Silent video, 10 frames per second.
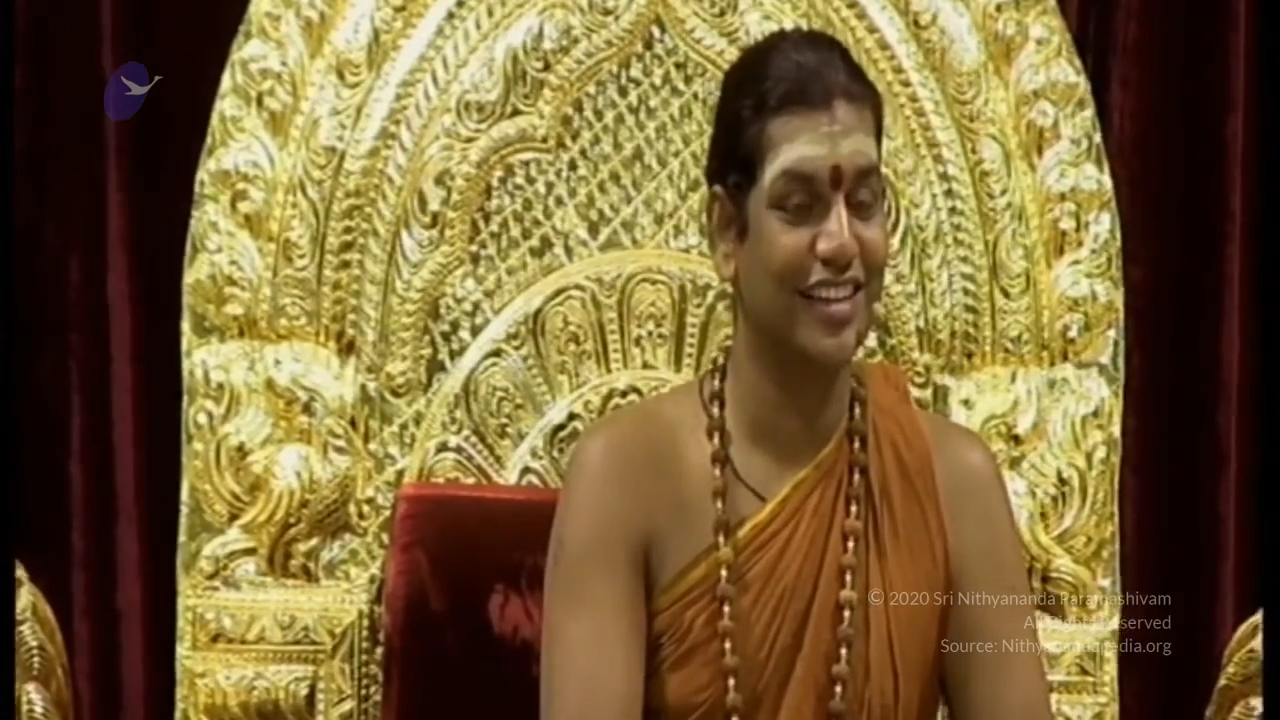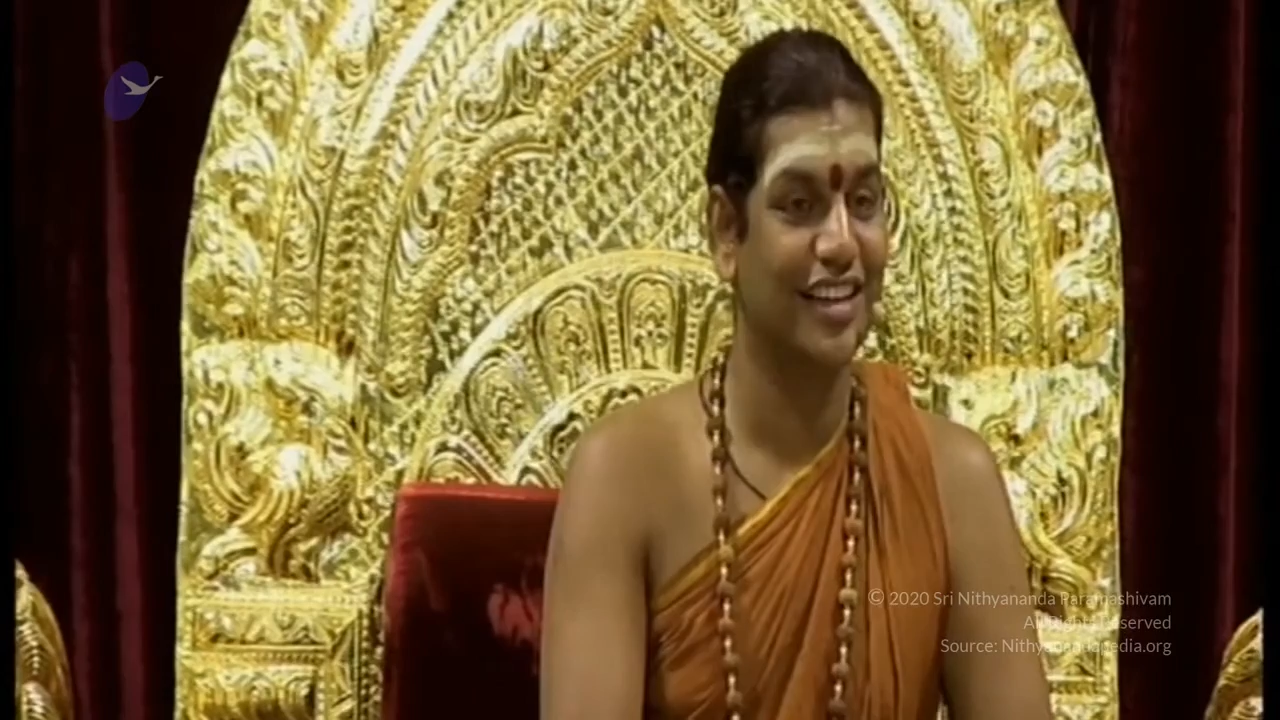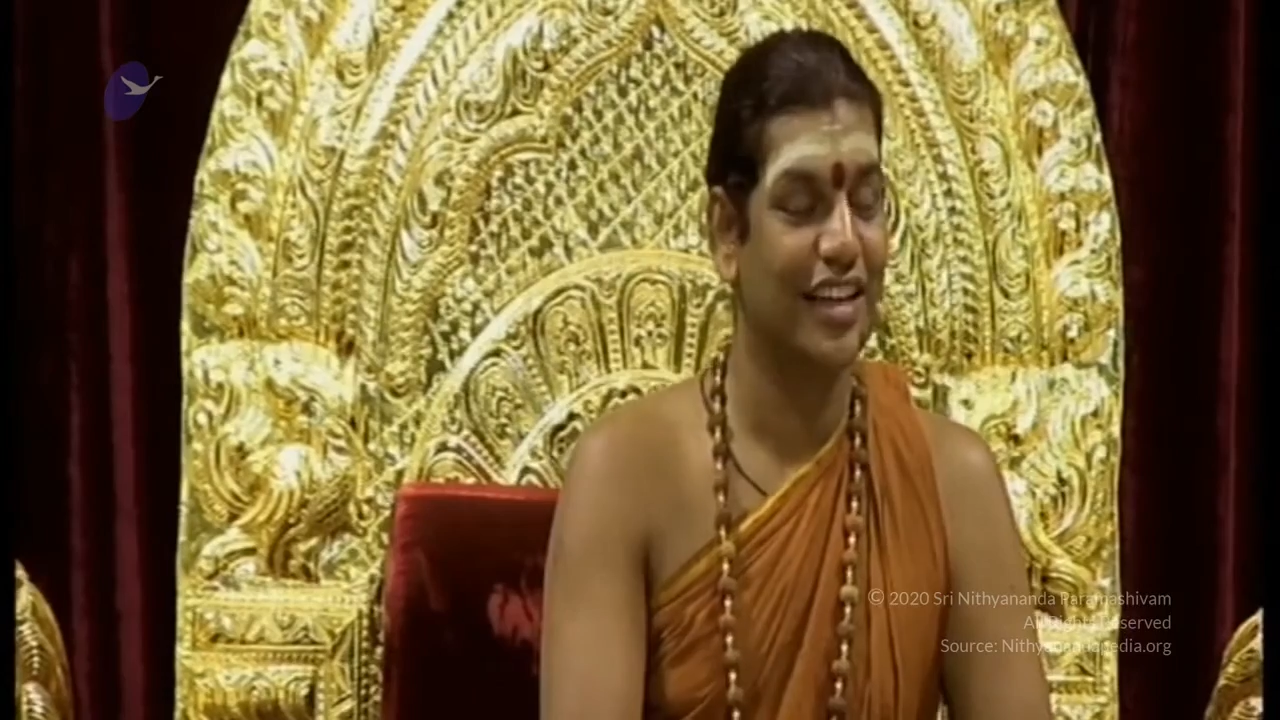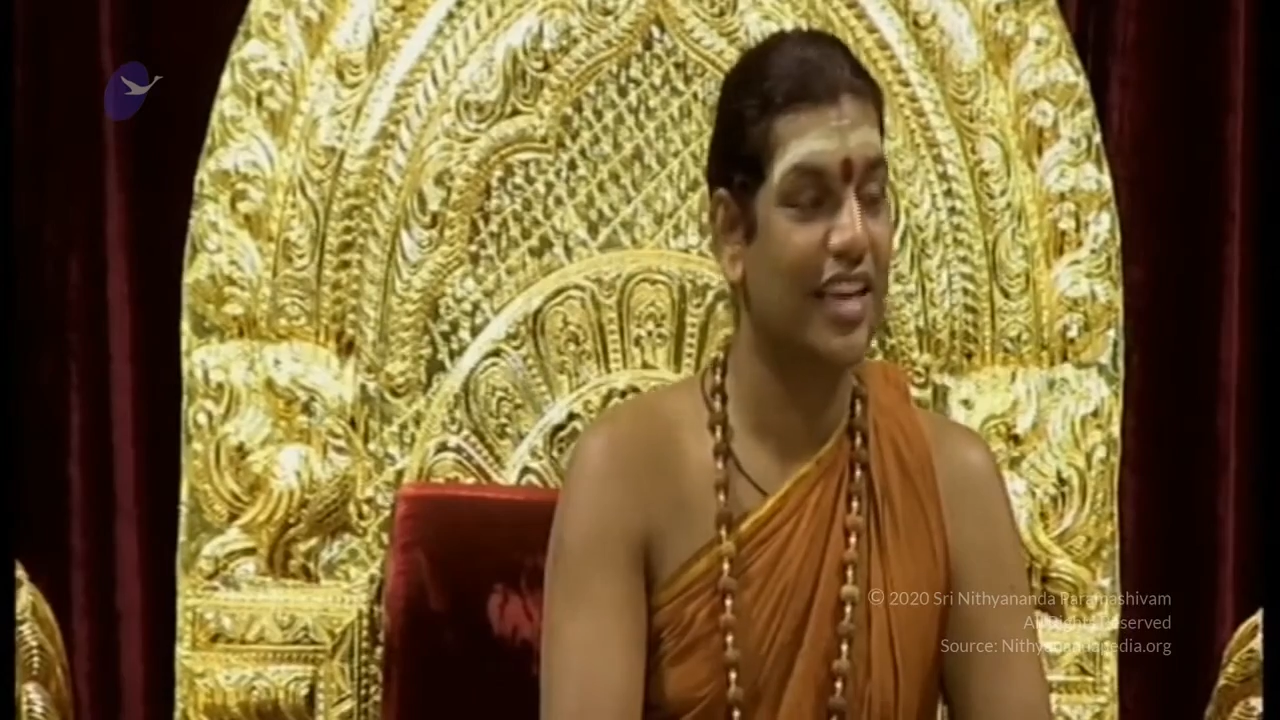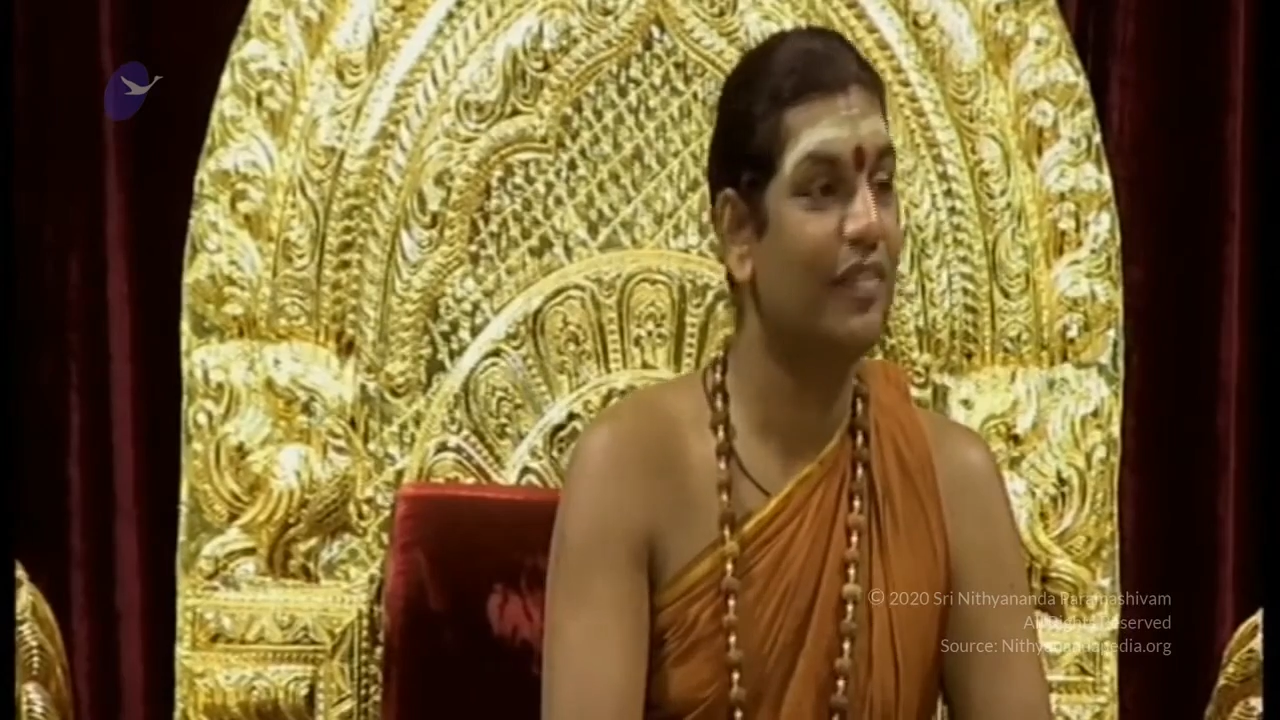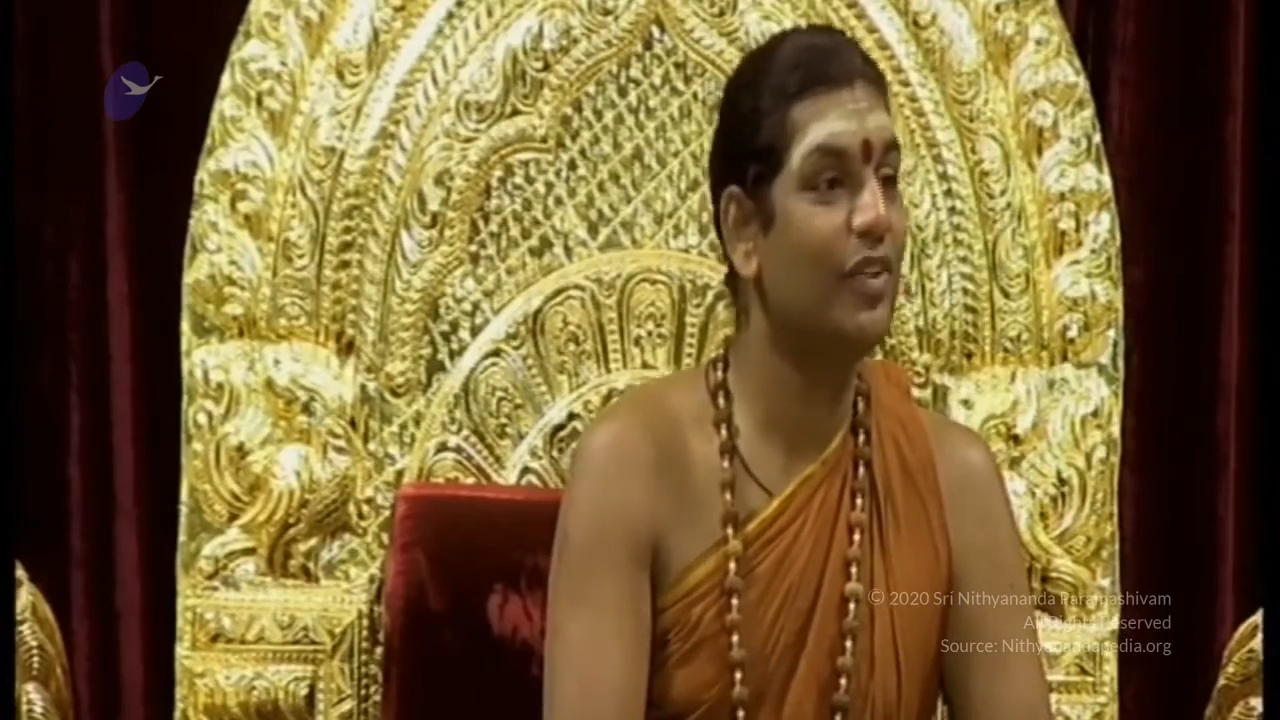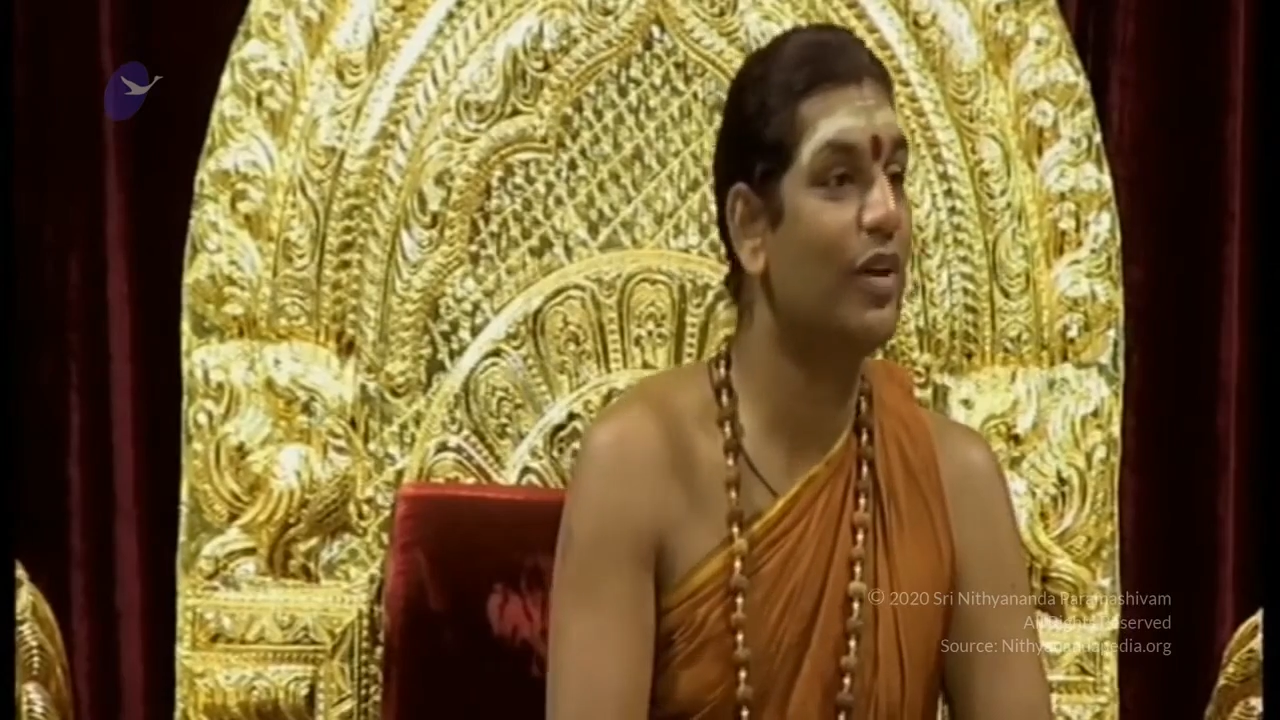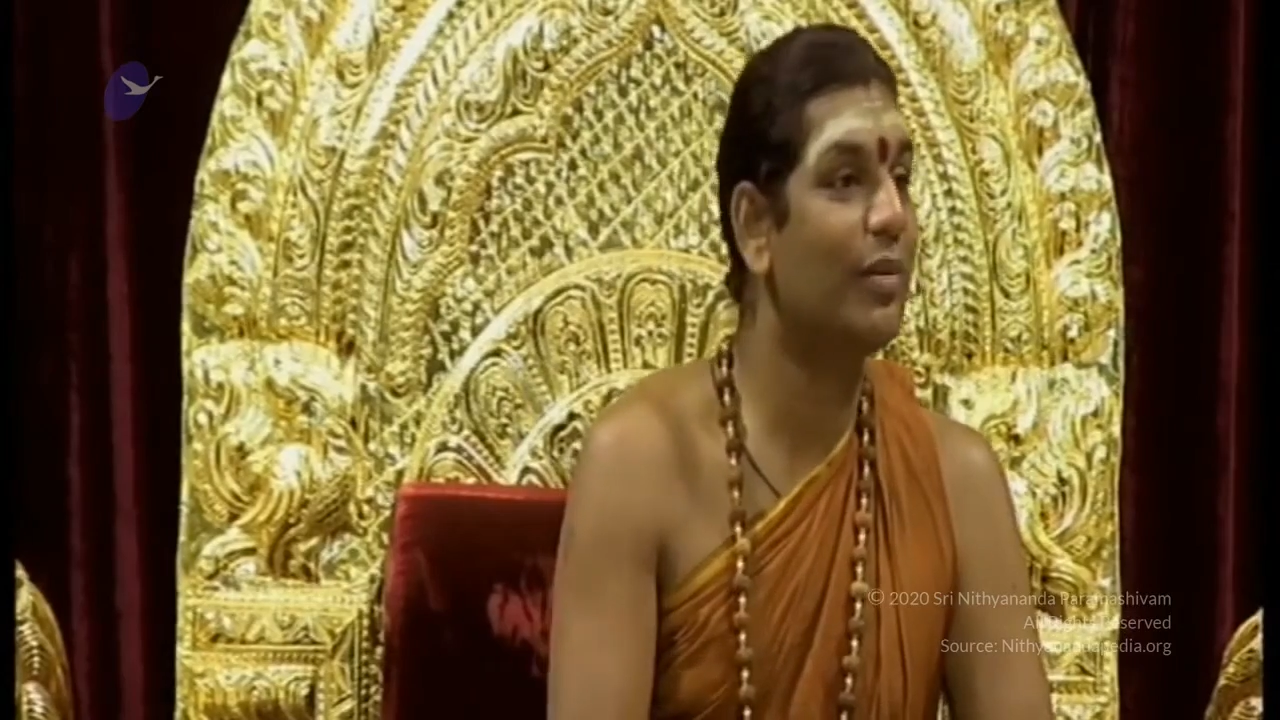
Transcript: Even your